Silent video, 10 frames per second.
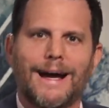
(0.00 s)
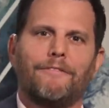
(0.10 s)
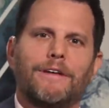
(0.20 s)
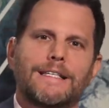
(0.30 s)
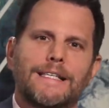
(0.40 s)

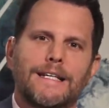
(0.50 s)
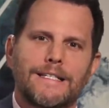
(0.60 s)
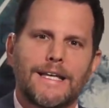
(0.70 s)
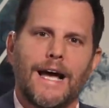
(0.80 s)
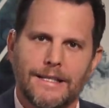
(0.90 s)
obviously, to
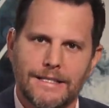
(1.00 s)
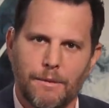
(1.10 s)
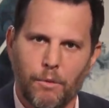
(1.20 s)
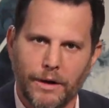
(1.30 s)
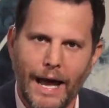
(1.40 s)
silence
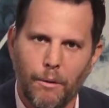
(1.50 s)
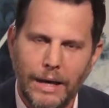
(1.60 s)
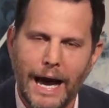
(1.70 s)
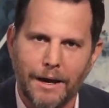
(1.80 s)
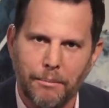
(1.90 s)
them, well, now
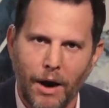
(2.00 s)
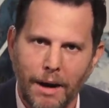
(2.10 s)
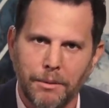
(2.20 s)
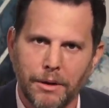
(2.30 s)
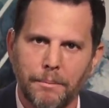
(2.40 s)
we got a
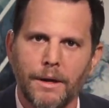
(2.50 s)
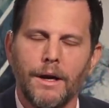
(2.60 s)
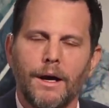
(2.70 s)
problem.